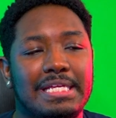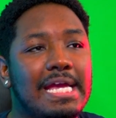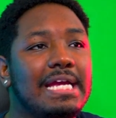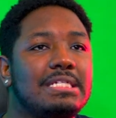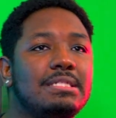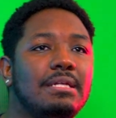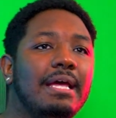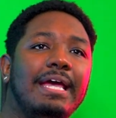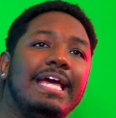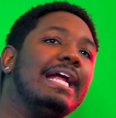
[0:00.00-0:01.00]
the action.
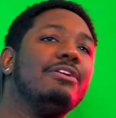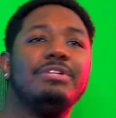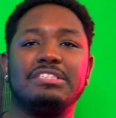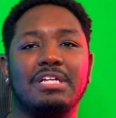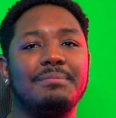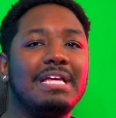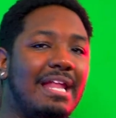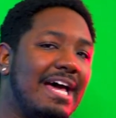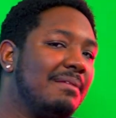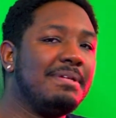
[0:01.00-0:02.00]
And I know there's going to be a
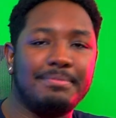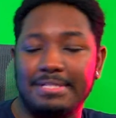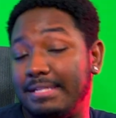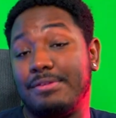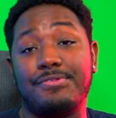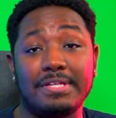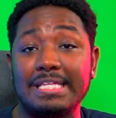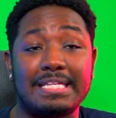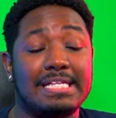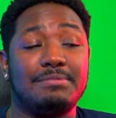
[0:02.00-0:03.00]
lot of people that think
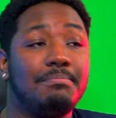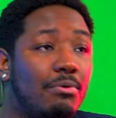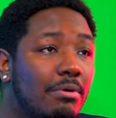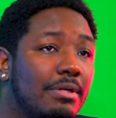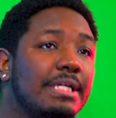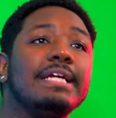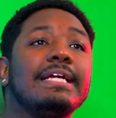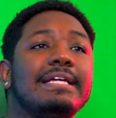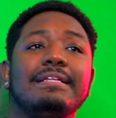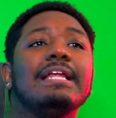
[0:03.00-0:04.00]
that that's
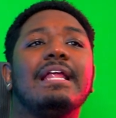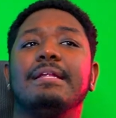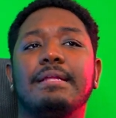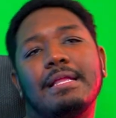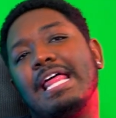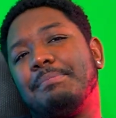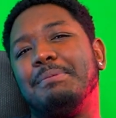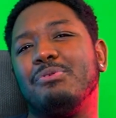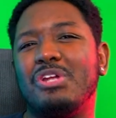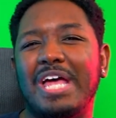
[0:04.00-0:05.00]
boring, and a lot of
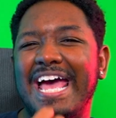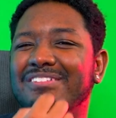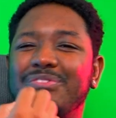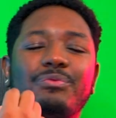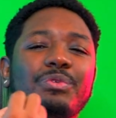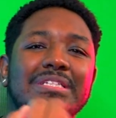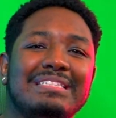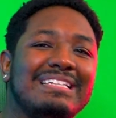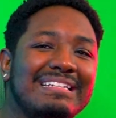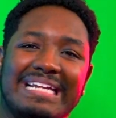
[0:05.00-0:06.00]
people that haven't really
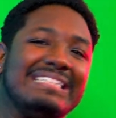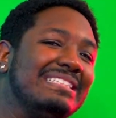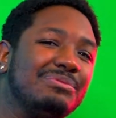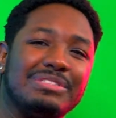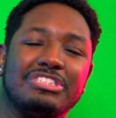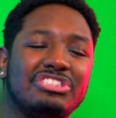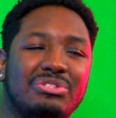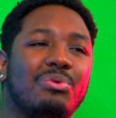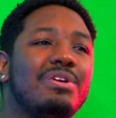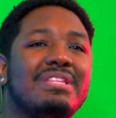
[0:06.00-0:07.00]
connected with the
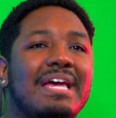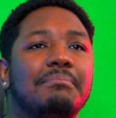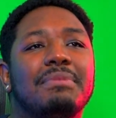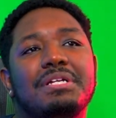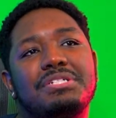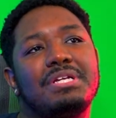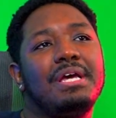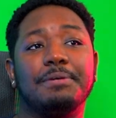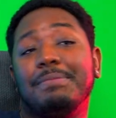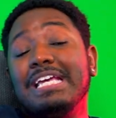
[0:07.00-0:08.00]
story that much.
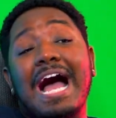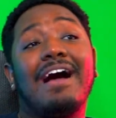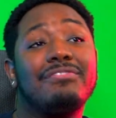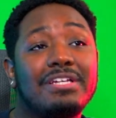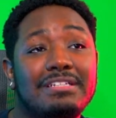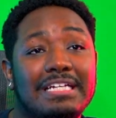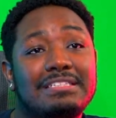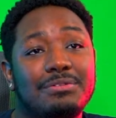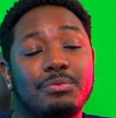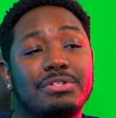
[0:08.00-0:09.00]
To me, I've
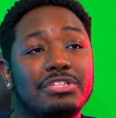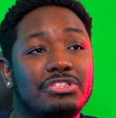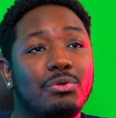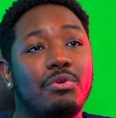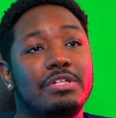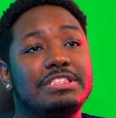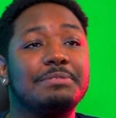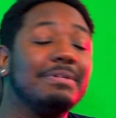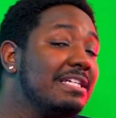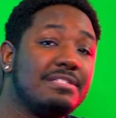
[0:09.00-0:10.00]
connected with the story
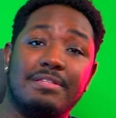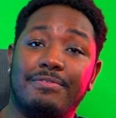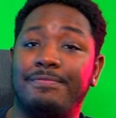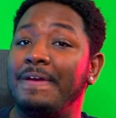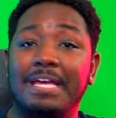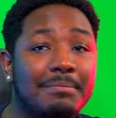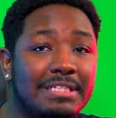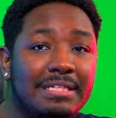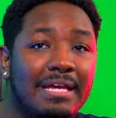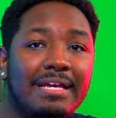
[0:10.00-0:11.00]
just because of the
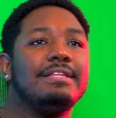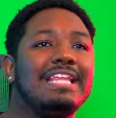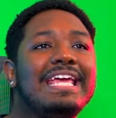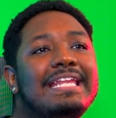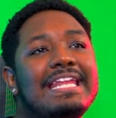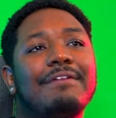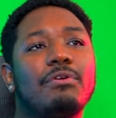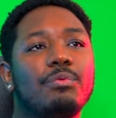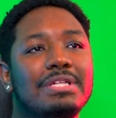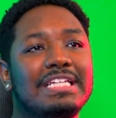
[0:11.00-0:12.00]
family. They
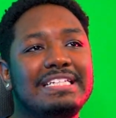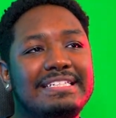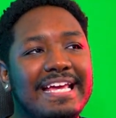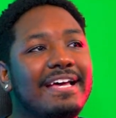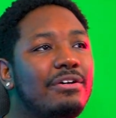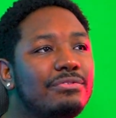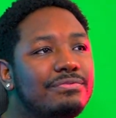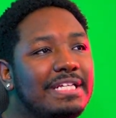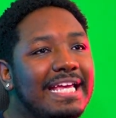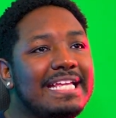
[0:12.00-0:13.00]
never really
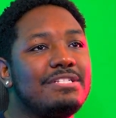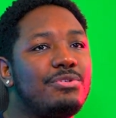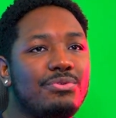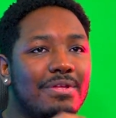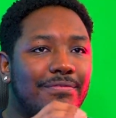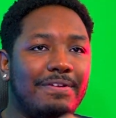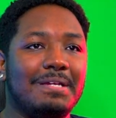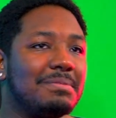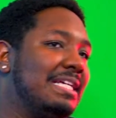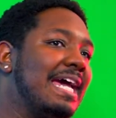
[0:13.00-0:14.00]
delved into the
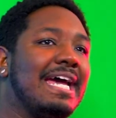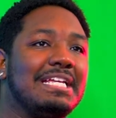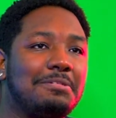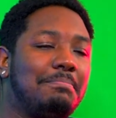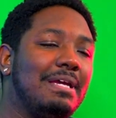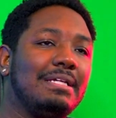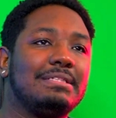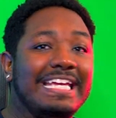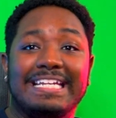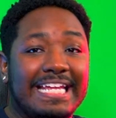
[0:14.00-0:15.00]
family
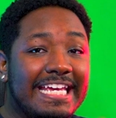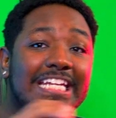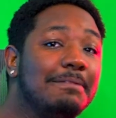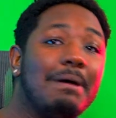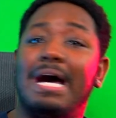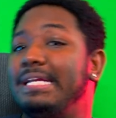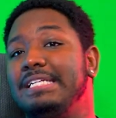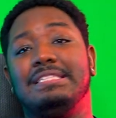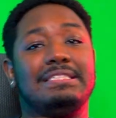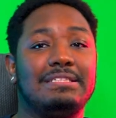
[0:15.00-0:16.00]
aspect in
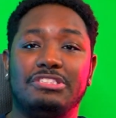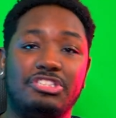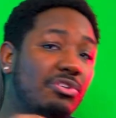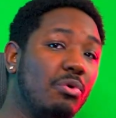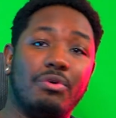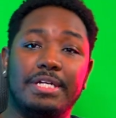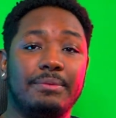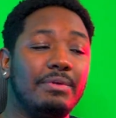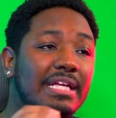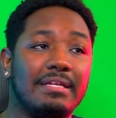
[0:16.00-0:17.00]
anybody's story
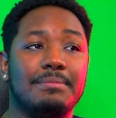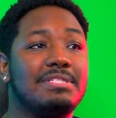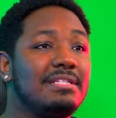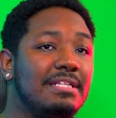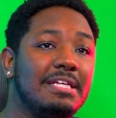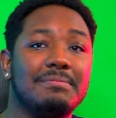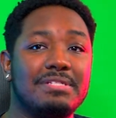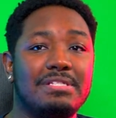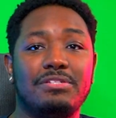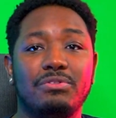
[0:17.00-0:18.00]
when it comes to the
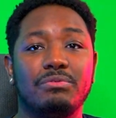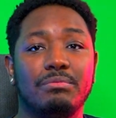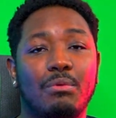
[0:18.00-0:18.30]
MCU